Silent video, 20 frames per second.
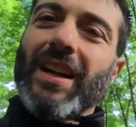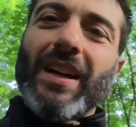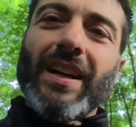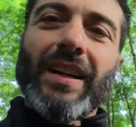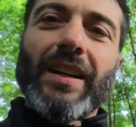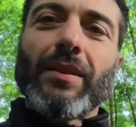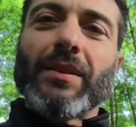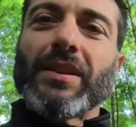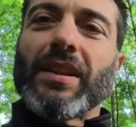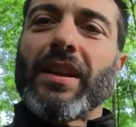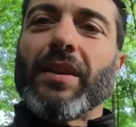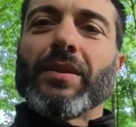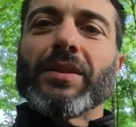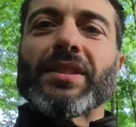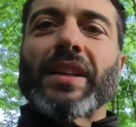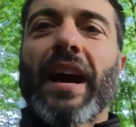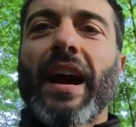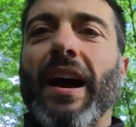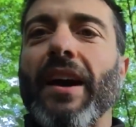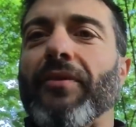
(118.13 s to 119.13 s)
it
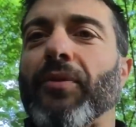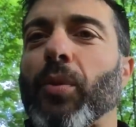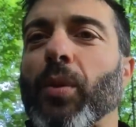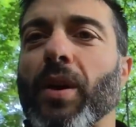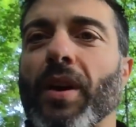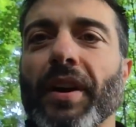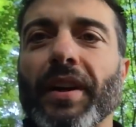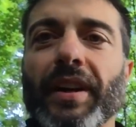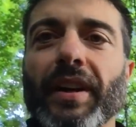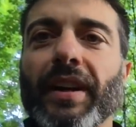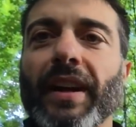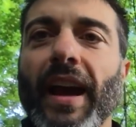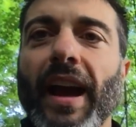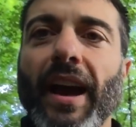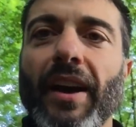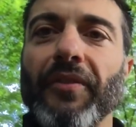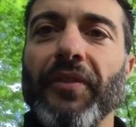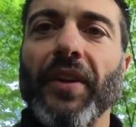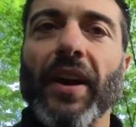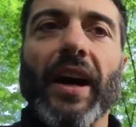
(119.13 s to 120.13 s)
was half working,
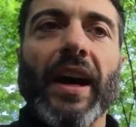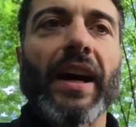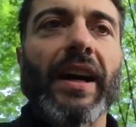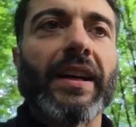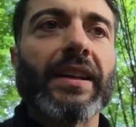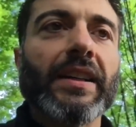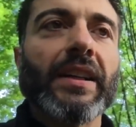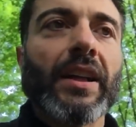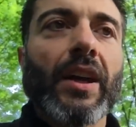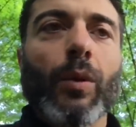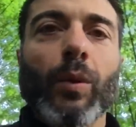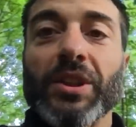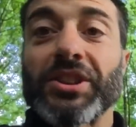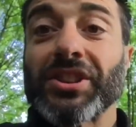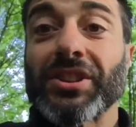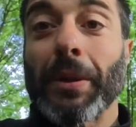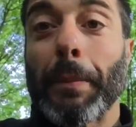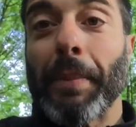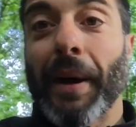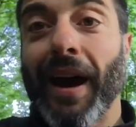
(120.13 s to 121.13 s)
half not, which
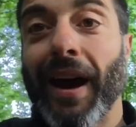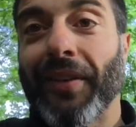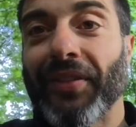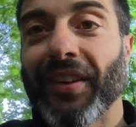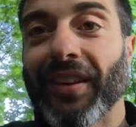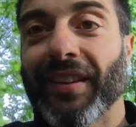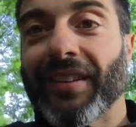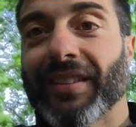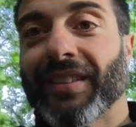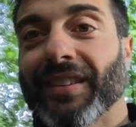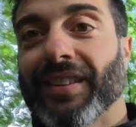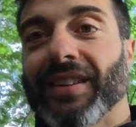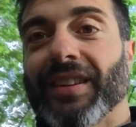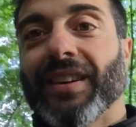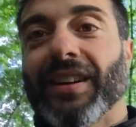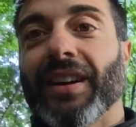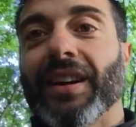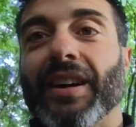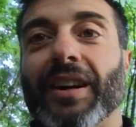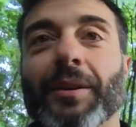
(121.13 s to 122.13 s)
is a bad thing.
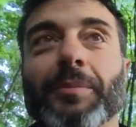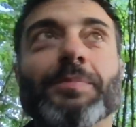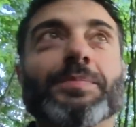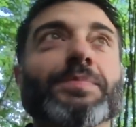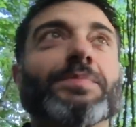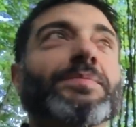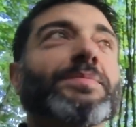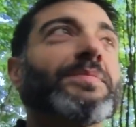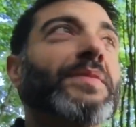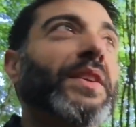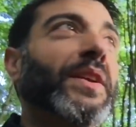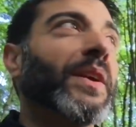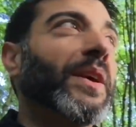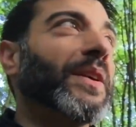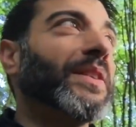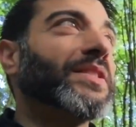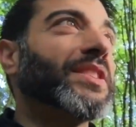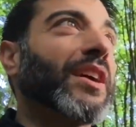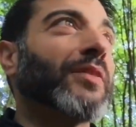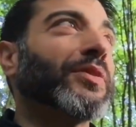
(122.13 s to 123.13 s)
You know,
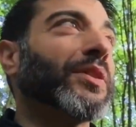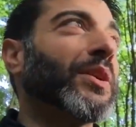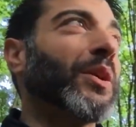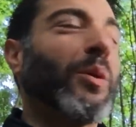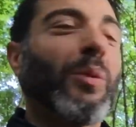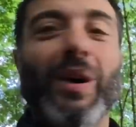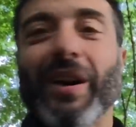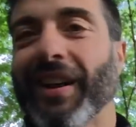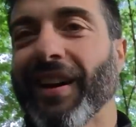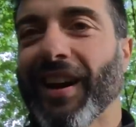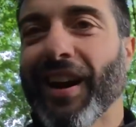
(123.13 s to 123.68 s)
you definitely don't want to